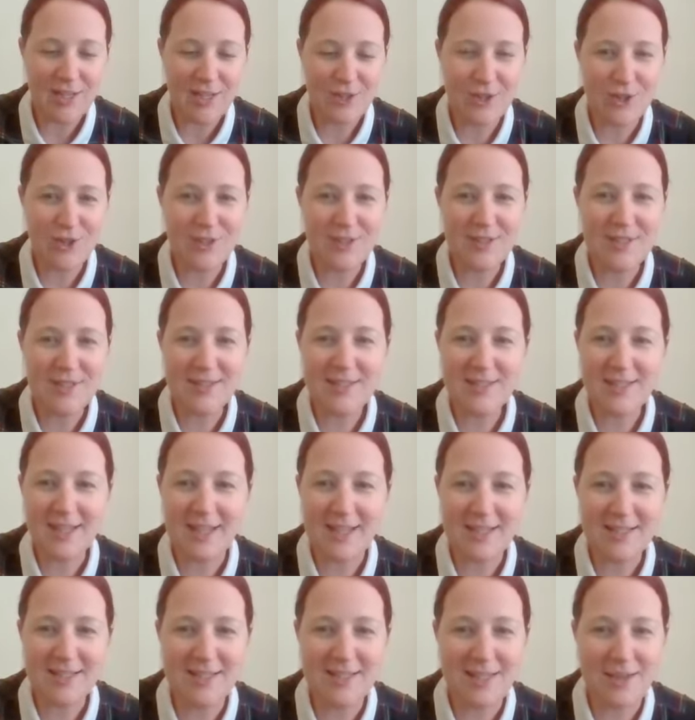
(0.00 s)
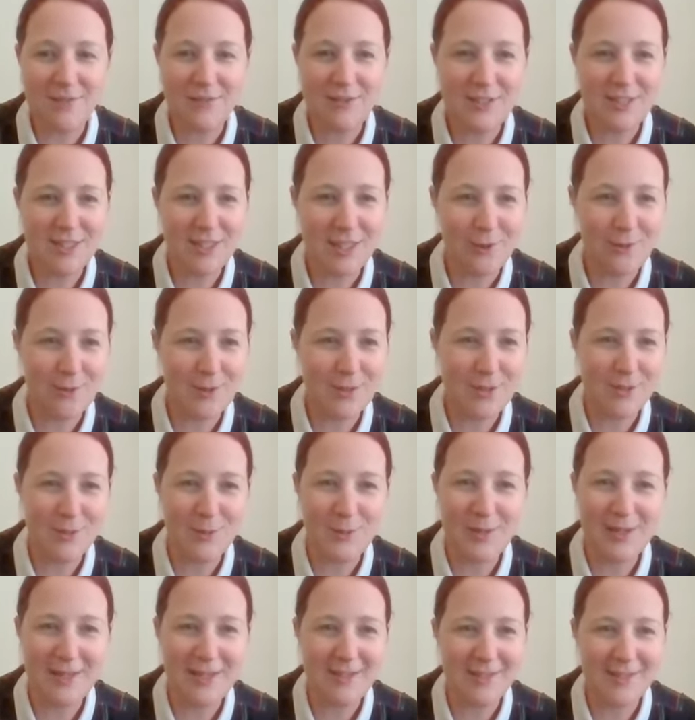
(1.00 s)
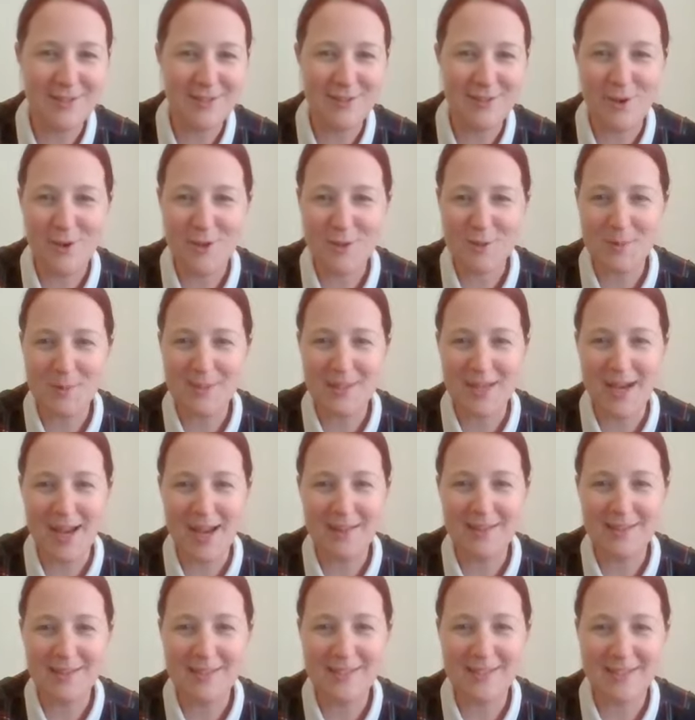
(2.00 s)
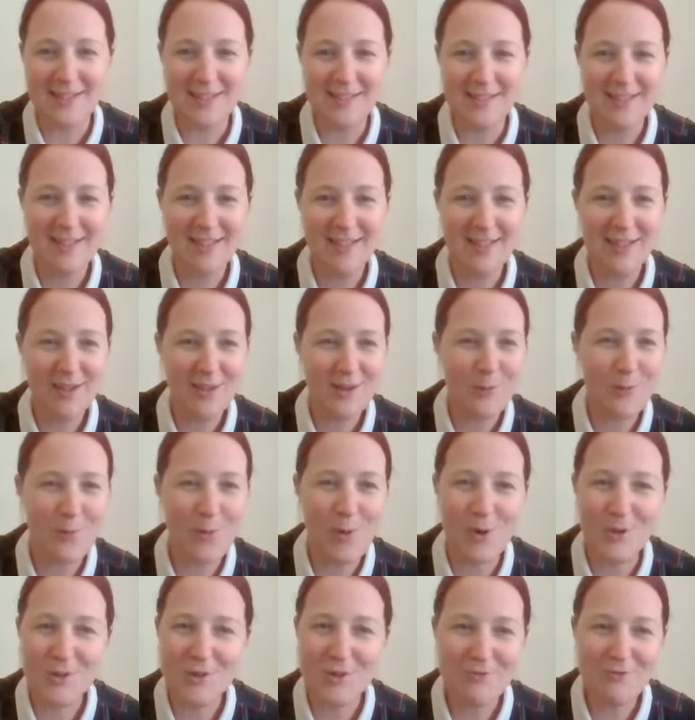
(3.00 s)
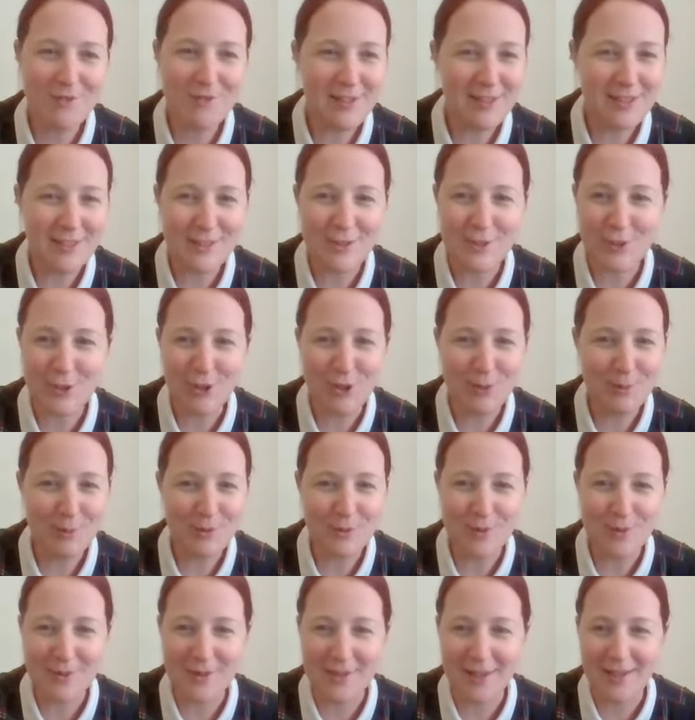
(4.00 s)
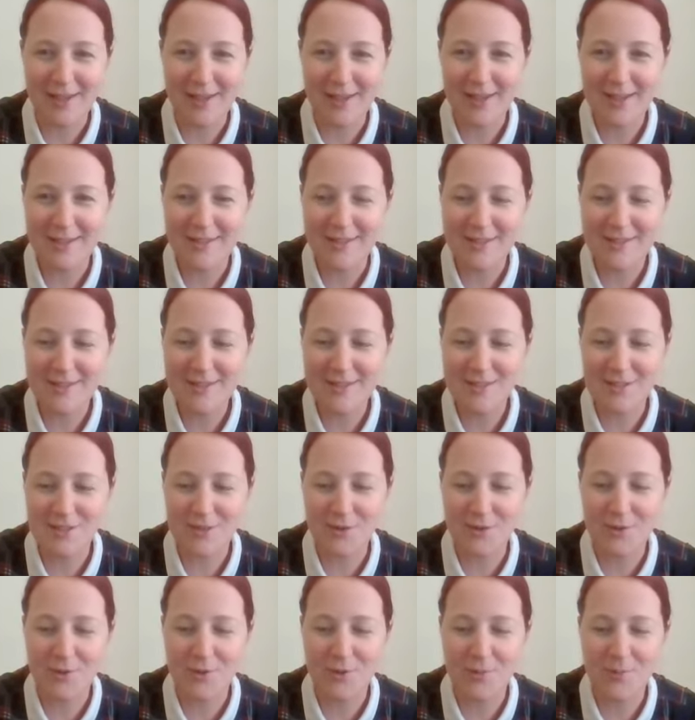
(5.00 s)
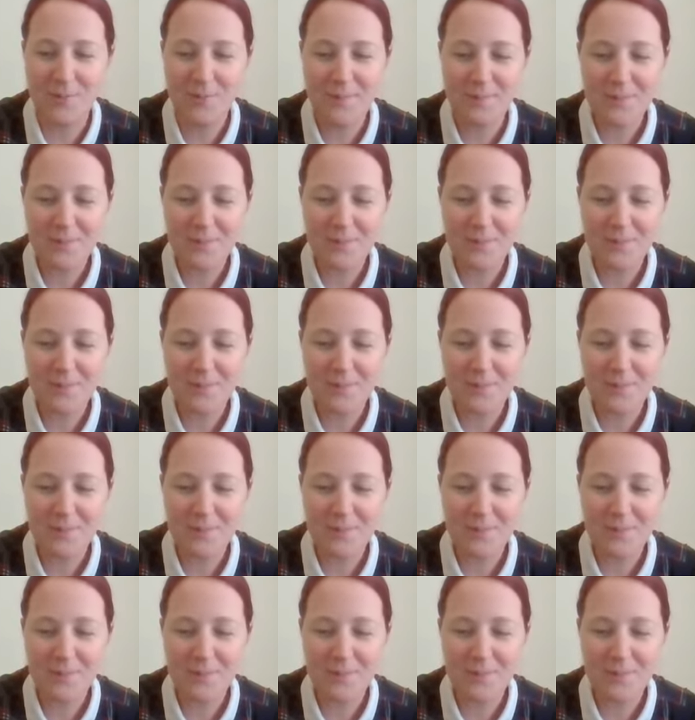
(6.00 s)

doing 60, 70 hours a week in hospitality wasn't really doable with a kid. So